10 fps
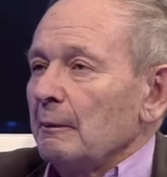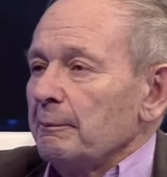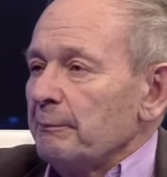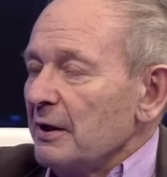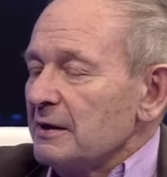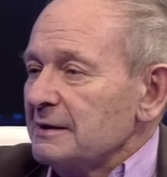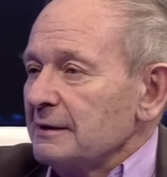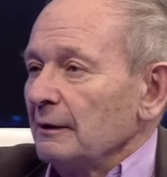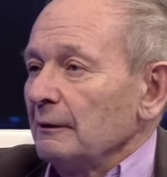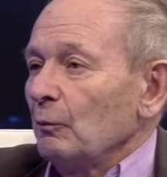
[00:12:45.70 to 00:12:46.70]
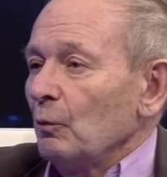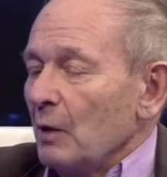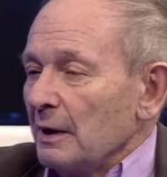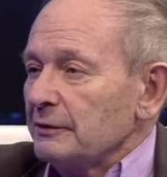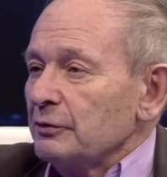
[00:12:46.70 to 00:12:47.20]
personal,
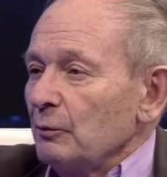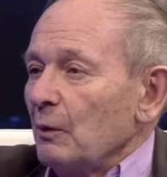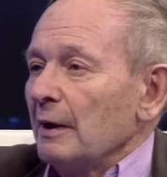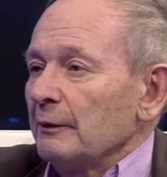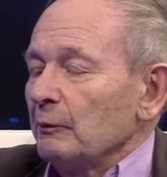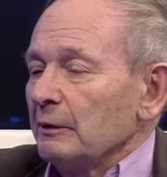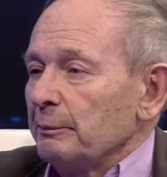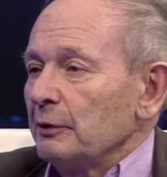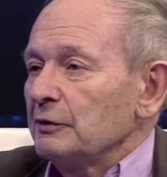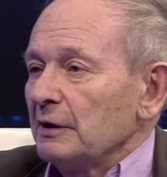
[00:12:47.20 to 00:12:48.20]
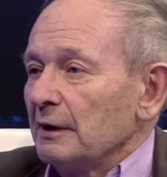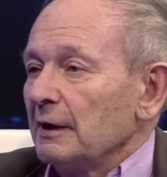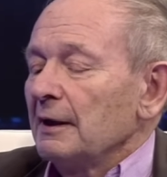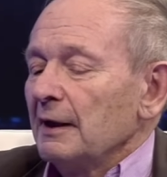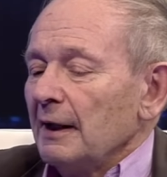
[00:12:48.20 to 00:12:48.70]
one-to-one with Putin,
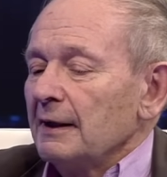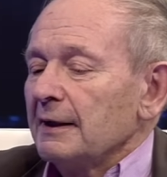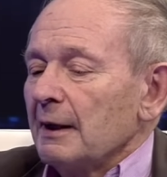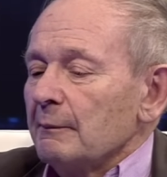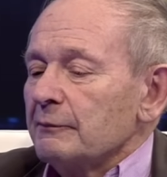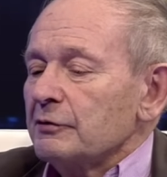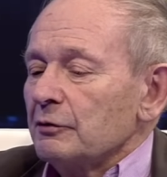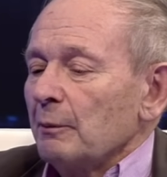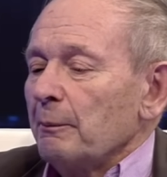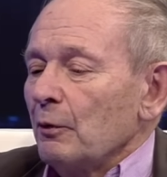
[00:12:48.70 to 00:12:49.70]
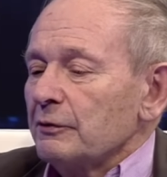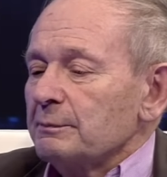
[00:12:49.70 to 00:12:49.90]
and he comes and reports